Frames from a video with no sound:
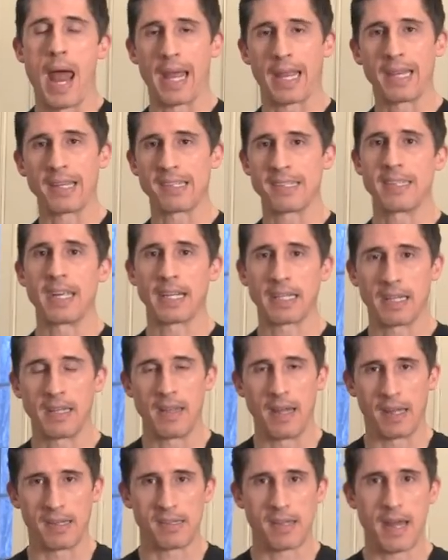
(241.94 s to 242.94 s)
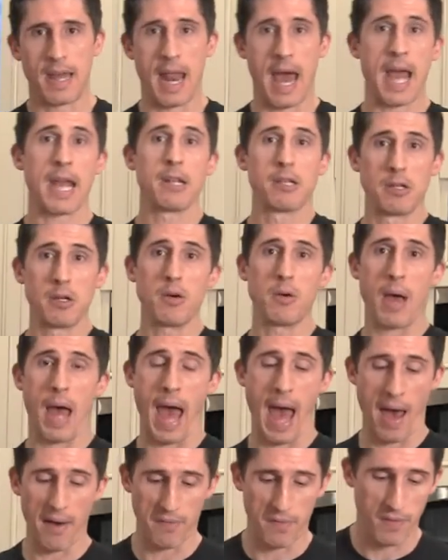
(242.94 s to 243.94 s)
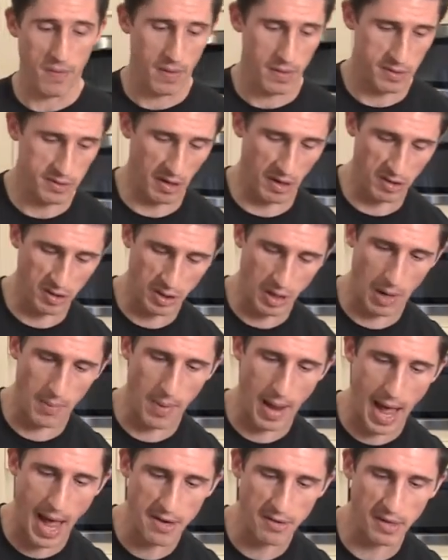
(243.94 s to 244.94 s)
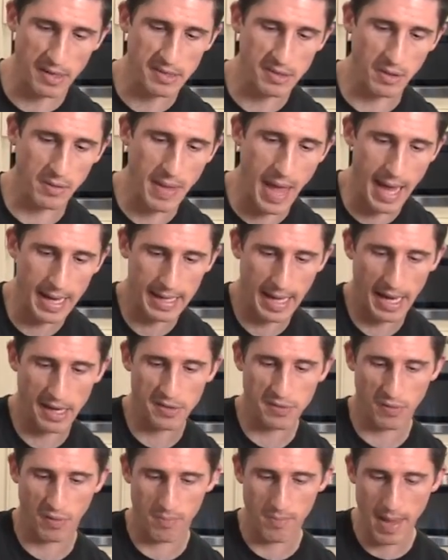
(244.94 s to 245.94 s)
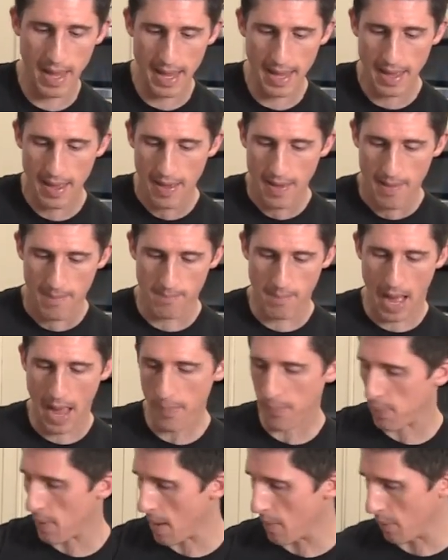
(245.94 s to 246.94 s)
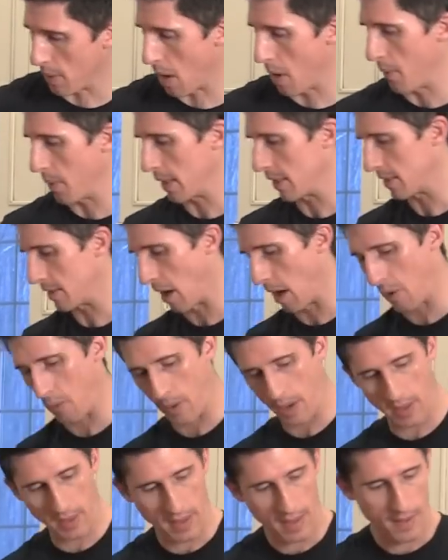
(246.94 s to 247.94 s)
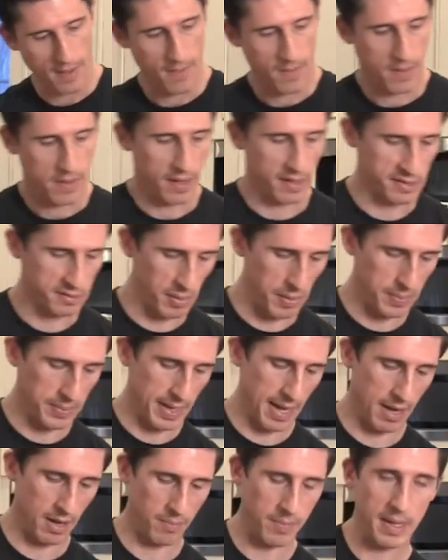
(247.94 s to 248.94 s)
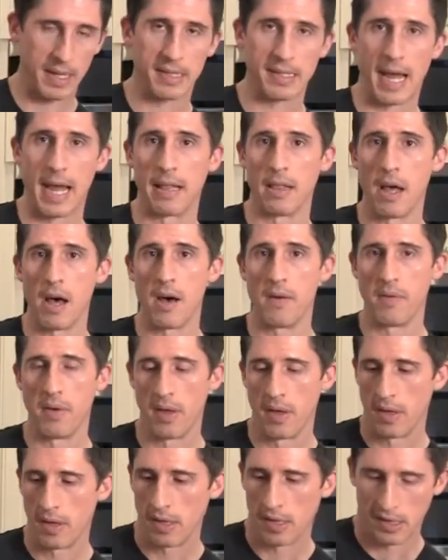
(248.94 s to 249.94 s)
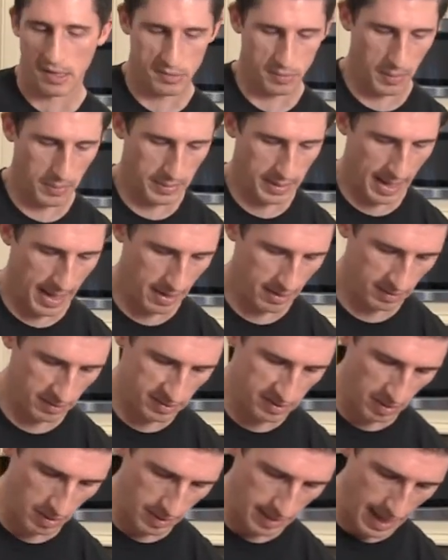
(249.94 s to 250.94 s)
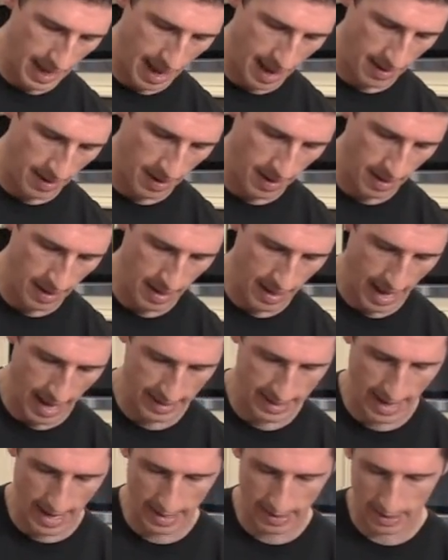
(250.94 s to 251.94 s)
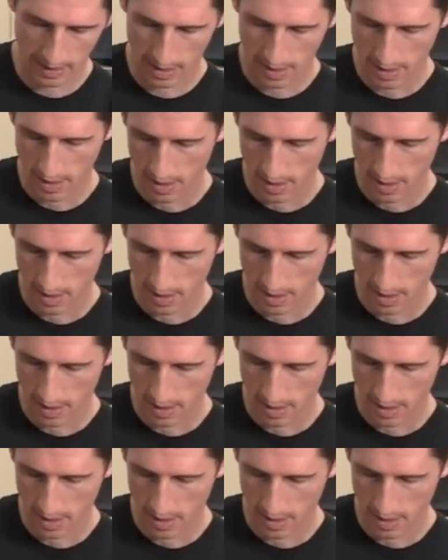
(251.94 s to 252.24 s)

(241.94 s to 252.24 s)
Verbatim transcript: and I can stick to this. And I do have starchy carbohydrates. So in that case, for me, my plate would always start with a sweet potato because I love sweet potatoes. So again, I take